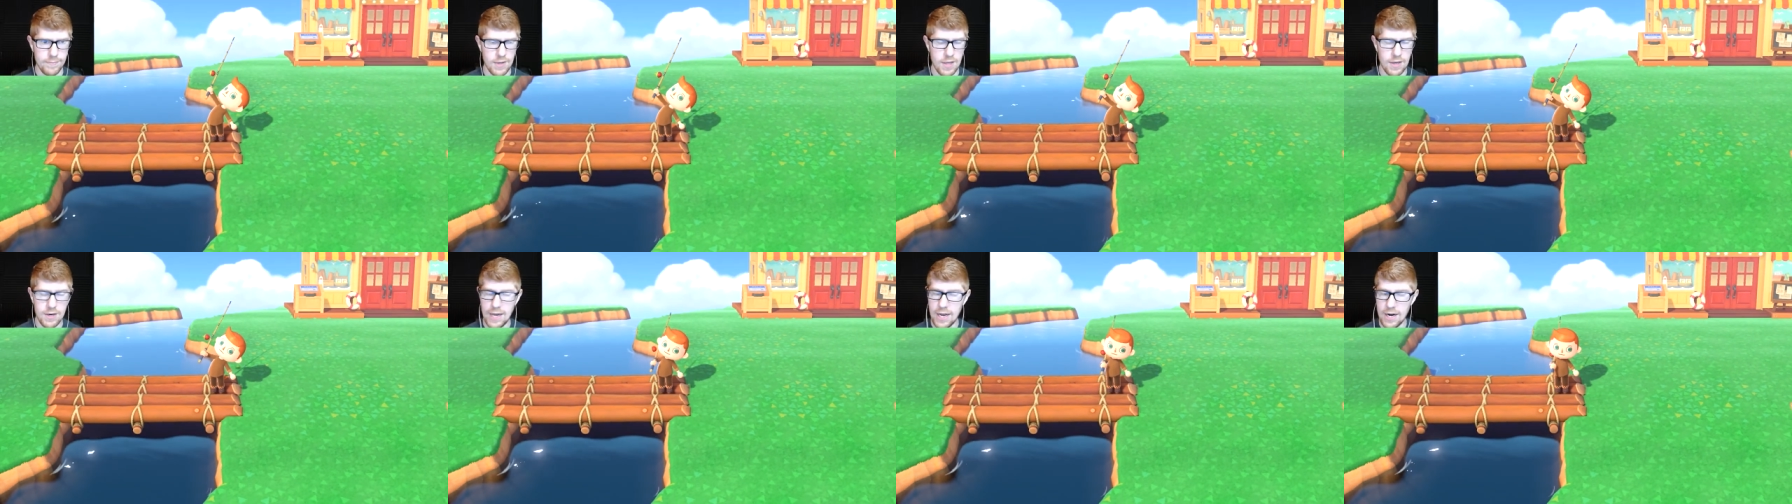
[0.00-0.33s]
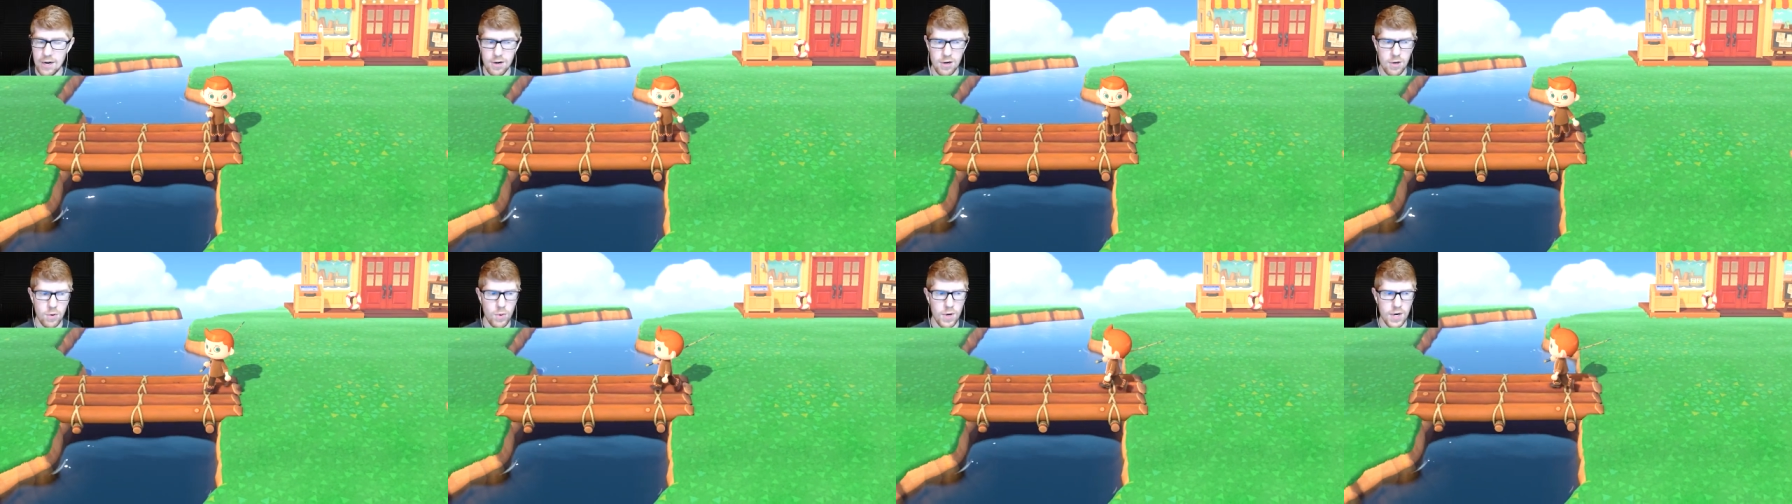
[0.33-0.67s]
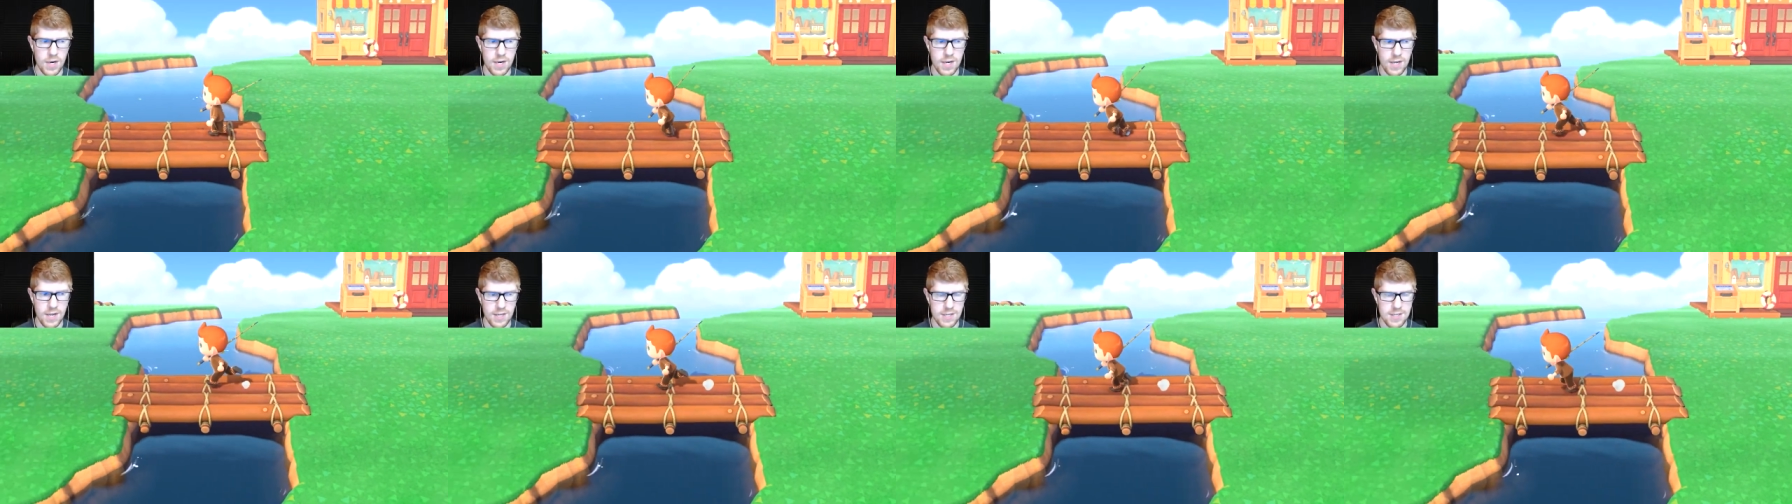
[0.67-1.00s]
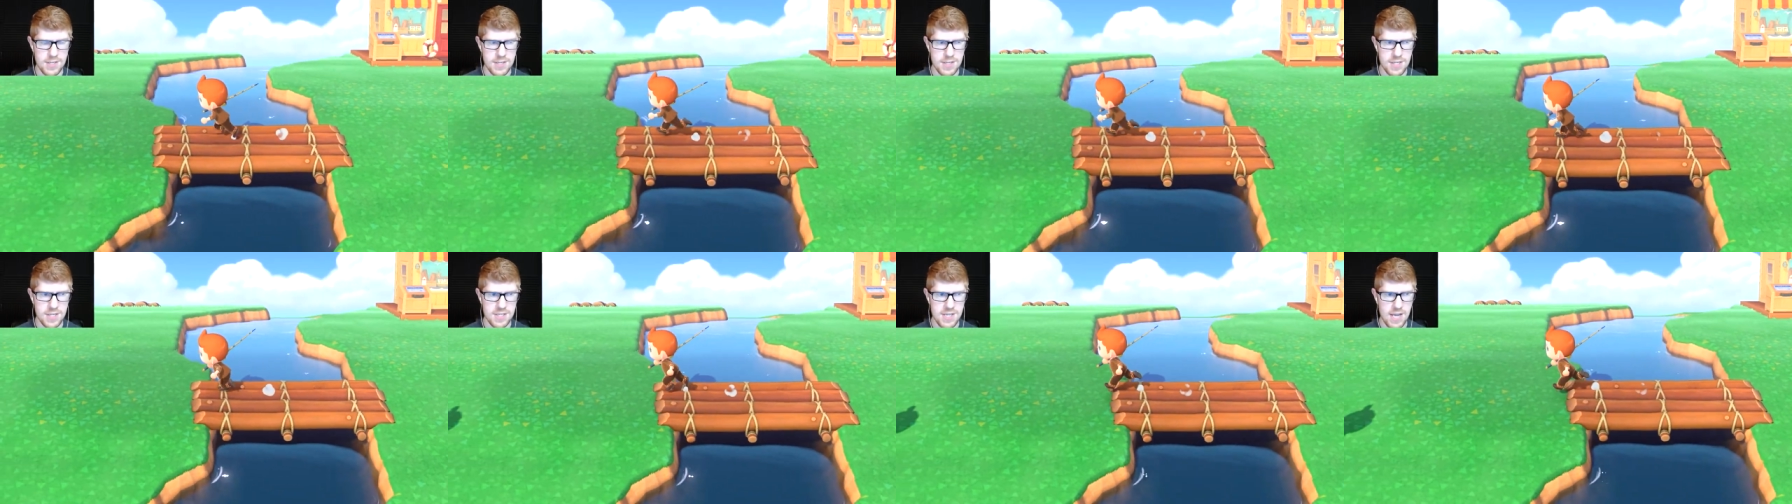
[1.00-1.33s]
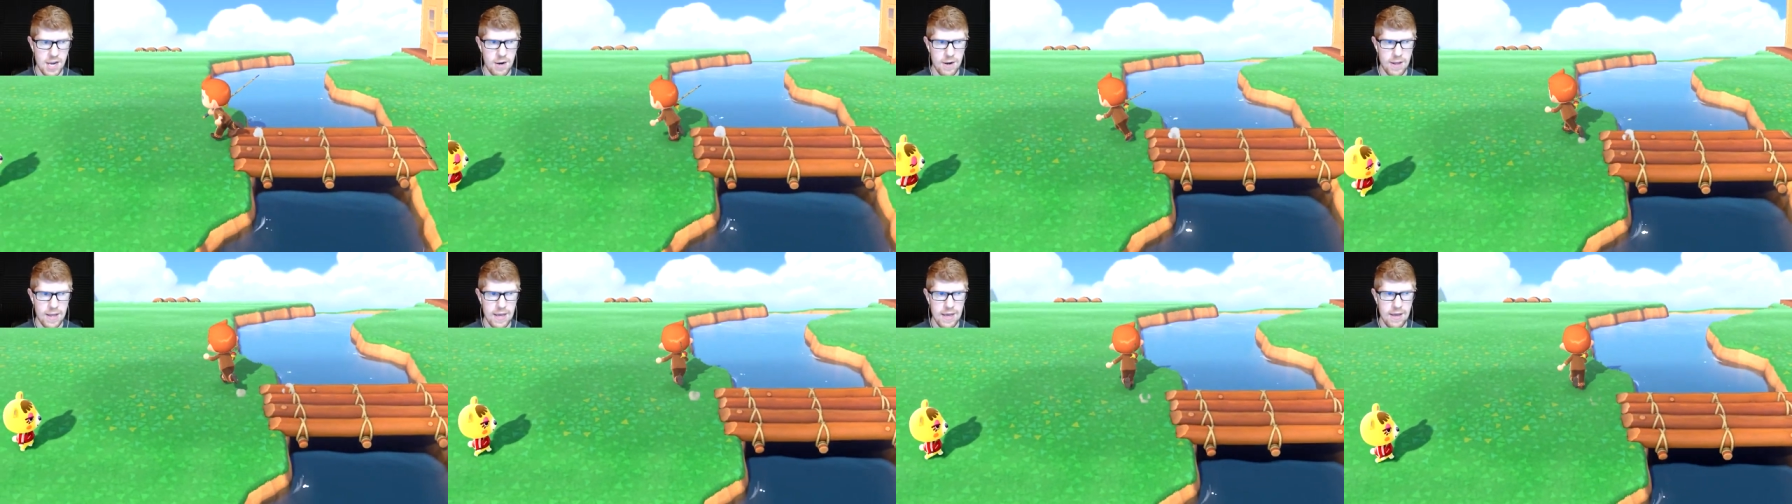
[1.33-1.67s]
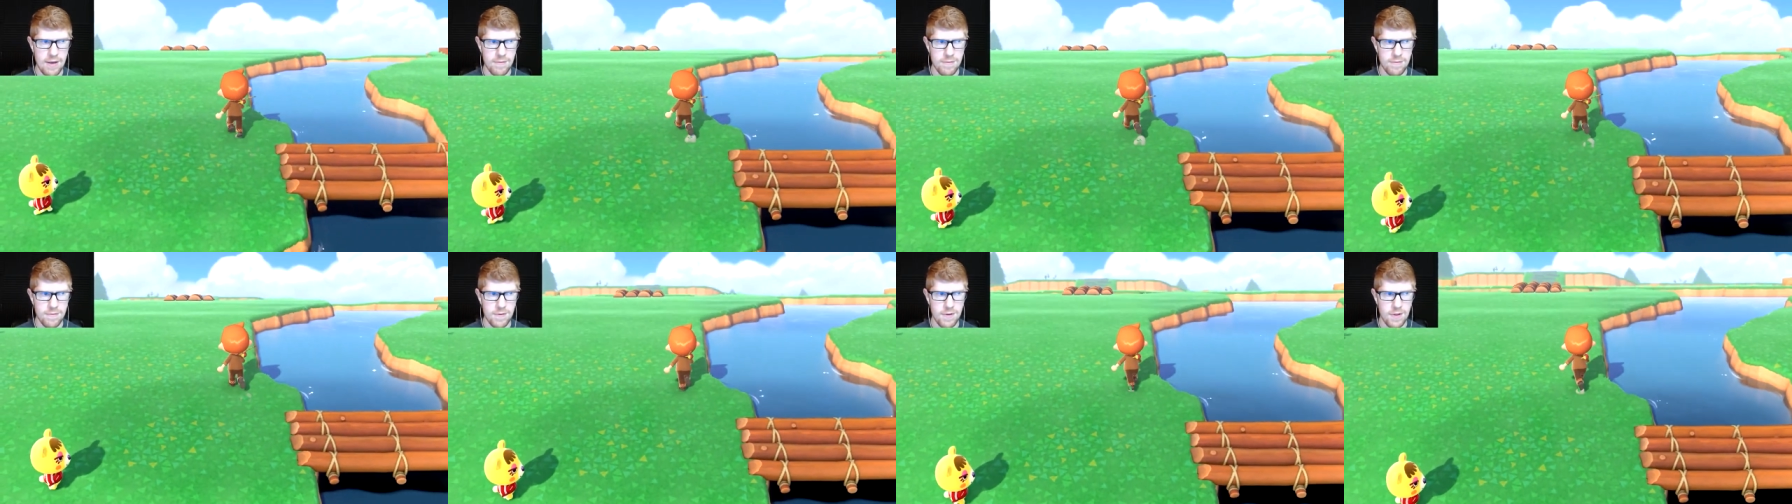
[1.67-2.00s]
and I don't know what it is because I already
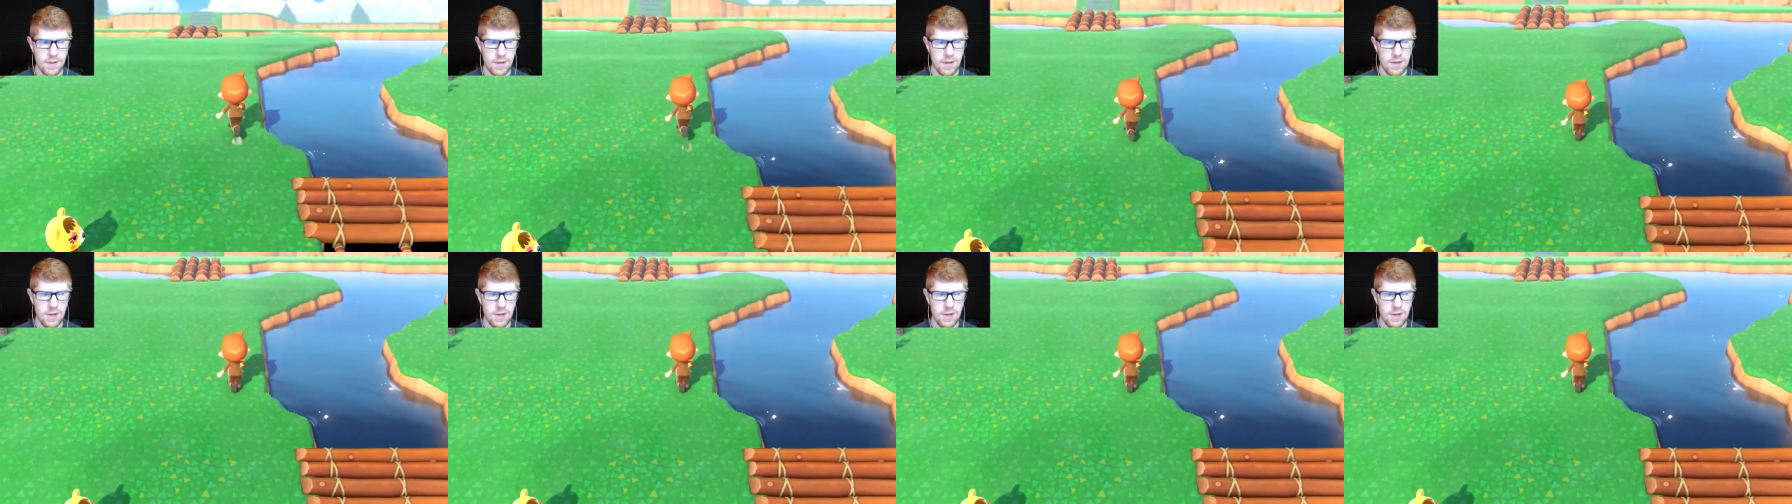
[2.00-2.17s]
have,